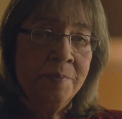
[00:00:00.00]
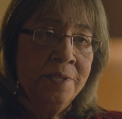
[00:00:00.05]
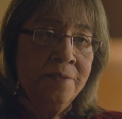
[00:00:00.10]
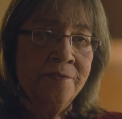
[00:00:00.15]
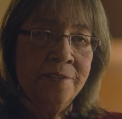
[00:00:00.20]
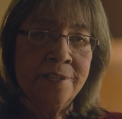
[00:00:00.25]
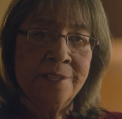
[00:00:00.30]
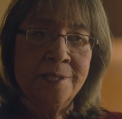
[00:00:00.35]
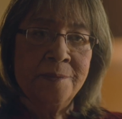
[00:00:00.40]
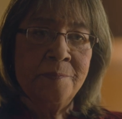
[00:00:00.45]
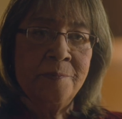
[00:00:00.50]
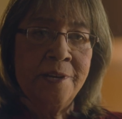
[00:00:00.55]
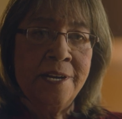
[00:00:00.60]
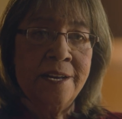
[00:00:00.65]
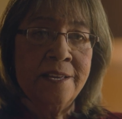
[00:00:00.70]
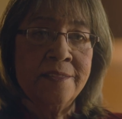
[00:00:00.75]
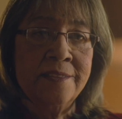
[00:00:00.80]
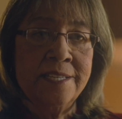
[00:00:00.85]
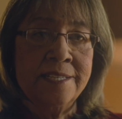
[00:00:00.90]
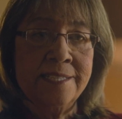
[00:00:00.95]
be very
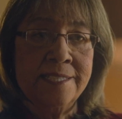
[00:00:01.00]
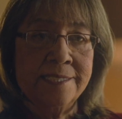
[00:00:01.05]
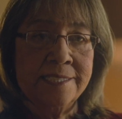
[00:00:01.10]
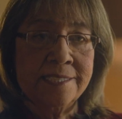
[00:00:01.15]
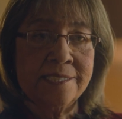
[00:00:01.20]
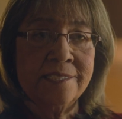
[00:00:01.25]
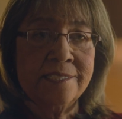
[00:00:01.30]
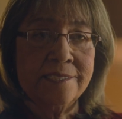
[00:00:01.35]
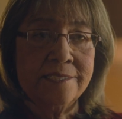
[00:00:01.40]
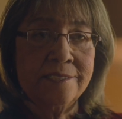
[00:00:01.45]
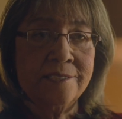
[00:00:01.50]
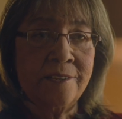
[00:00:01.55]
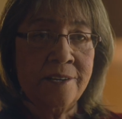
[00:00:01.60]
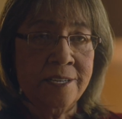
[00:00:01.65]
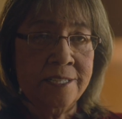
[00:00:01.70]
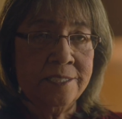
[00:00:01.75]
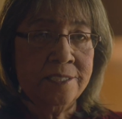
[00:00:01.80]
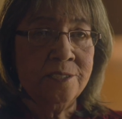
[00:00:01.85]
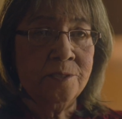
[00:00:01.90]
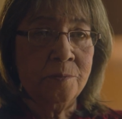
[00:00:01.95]
proud that it's
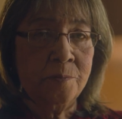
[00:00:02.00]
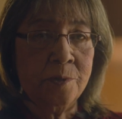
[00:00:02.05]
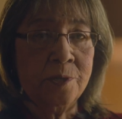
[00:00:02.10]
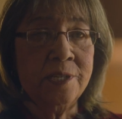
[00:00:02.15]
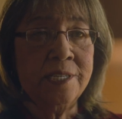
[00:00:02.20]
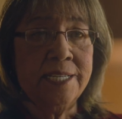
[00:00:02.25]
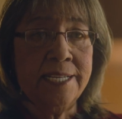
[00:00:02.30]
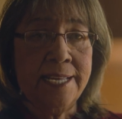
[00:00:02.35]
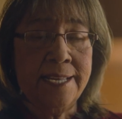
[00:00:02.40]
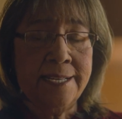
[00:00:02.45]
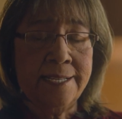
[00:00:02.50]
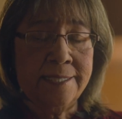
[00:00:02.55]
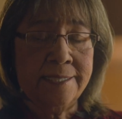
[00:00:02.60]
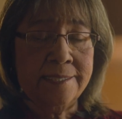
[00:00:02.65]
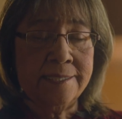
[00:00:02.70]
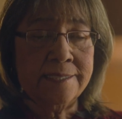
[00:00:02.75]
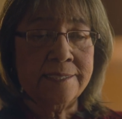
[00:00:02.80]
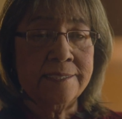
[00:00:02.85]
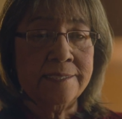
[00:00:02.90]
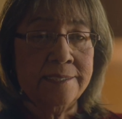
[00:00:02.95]
gone to where it
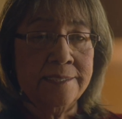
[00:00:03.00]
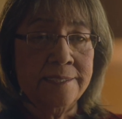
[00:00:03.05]
has.